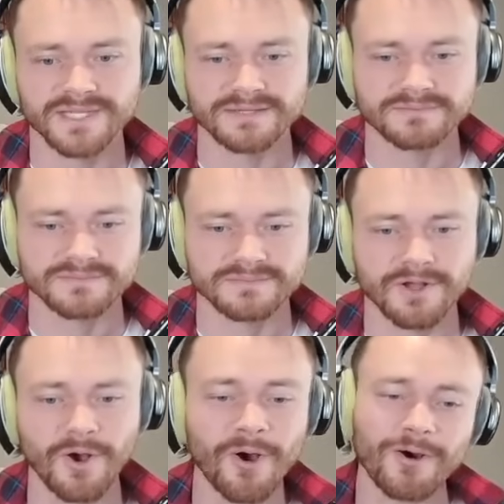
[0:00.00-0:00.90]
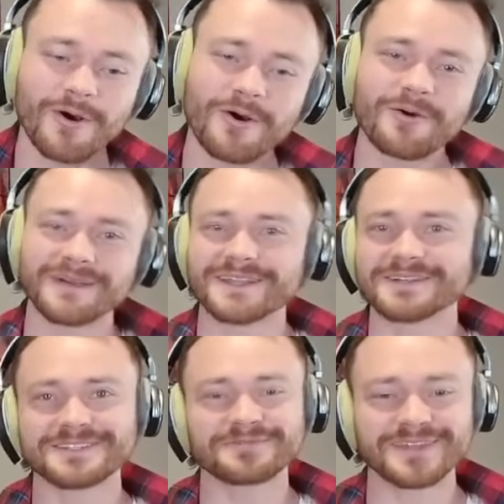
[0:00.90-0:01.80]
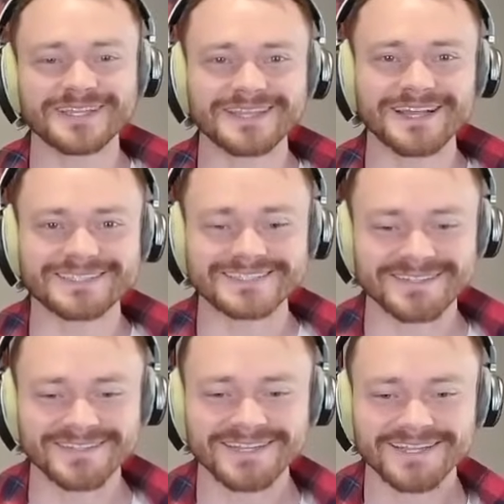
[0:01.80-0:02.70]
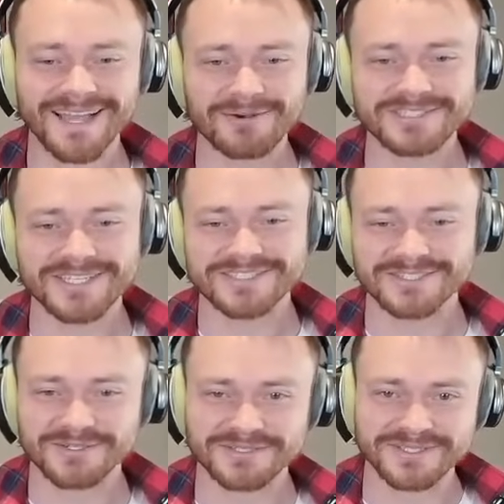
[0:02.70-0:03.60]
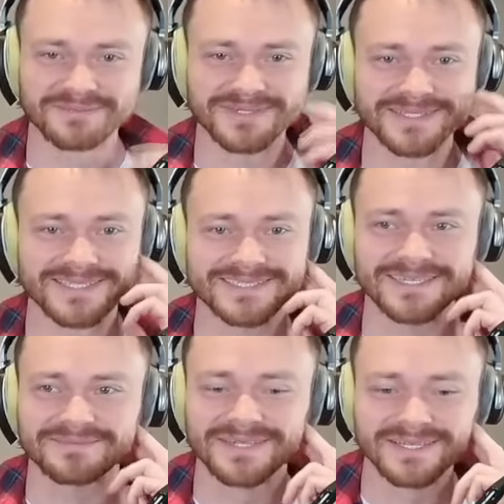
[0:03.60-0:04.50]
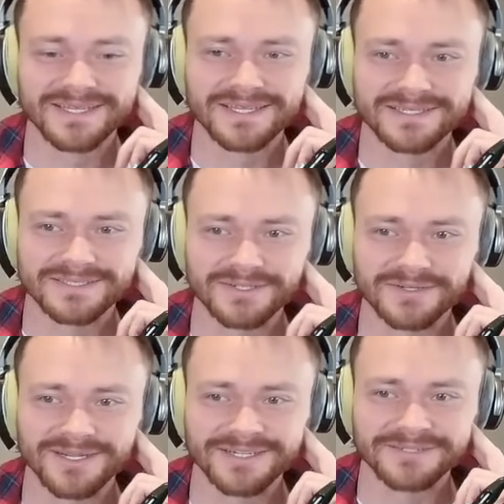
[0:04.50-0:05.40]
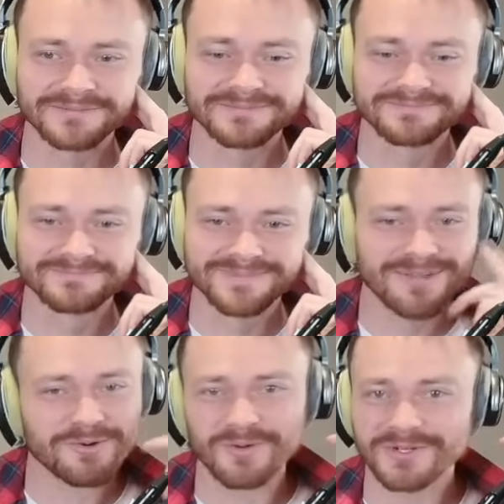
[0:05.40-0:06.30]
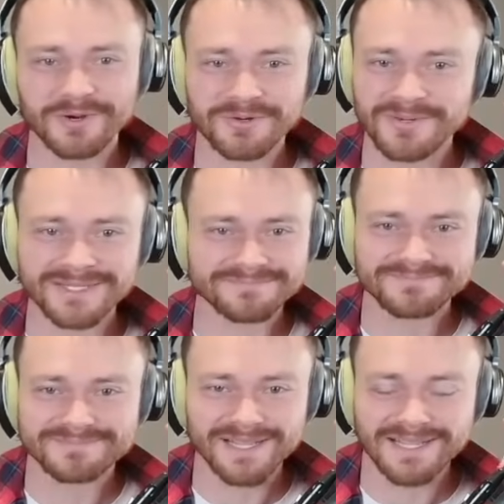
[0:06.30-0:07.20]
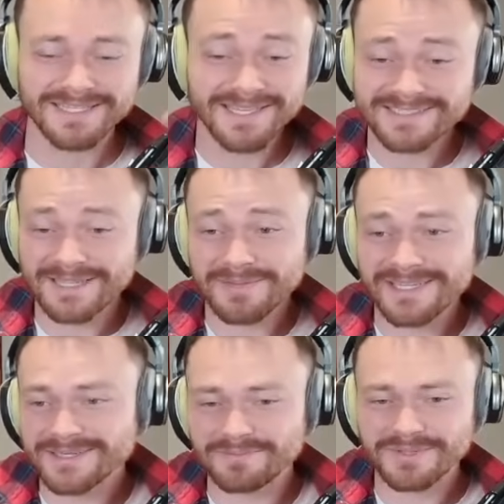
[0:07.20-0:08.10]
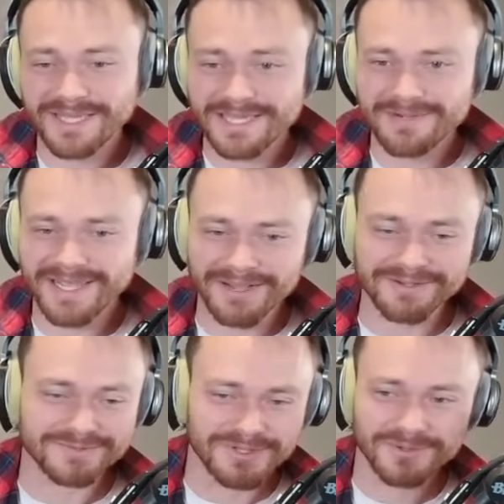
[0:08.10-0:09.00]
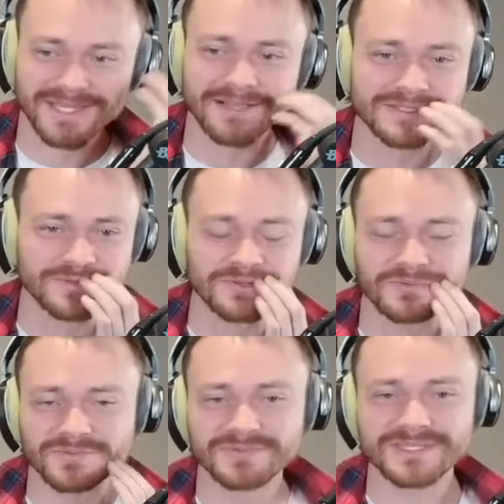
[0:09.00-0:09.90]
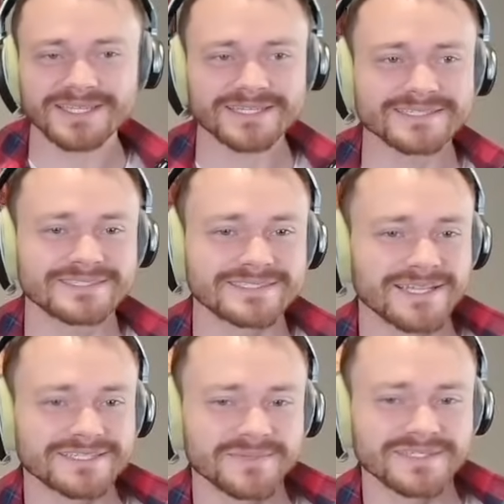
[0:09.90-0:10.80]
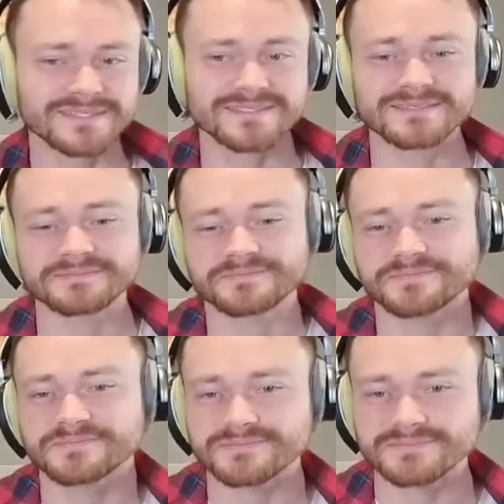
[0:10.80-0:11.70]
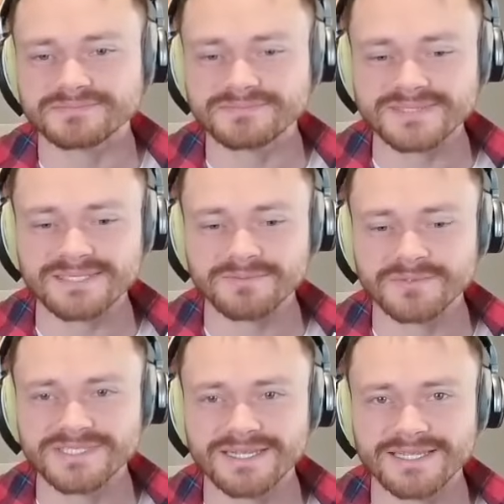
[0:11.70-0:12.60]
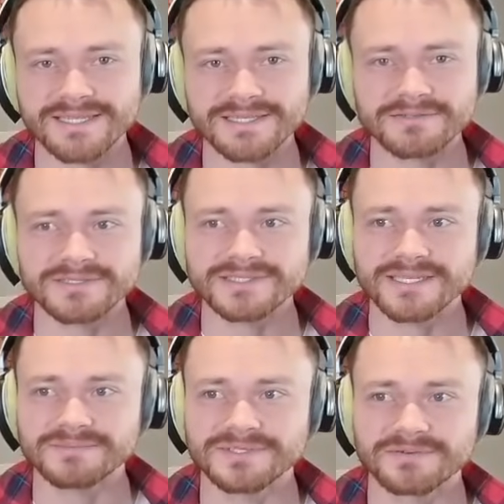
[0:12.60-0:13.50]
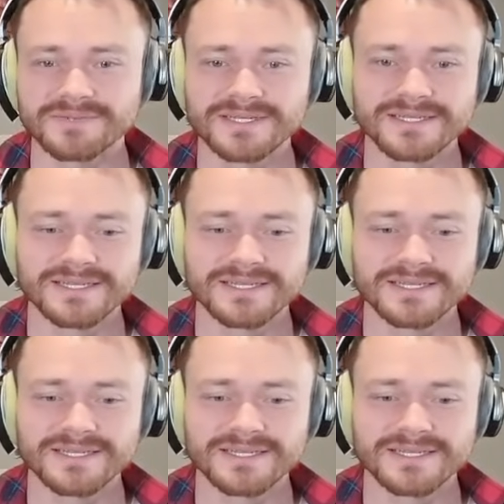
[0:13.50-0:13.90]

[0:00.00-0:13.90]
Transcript: Yeah. Oh, and there's the freaking lockdown. I wish I could show it to them, but that's game. So, yeah, we're 1 card away. You can't tell me I didn't play to my outs. We knew what the outs were. The deck is designed to beat this. We did not get there this game, so